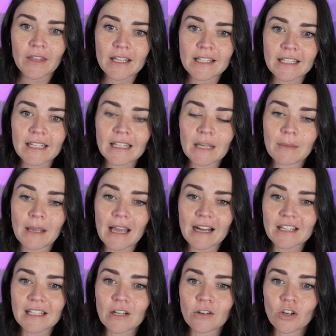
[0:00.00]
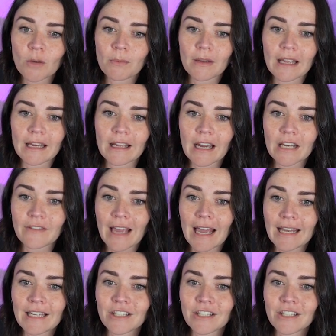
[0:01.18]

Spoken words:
then it's going to let me actually crop in kind of any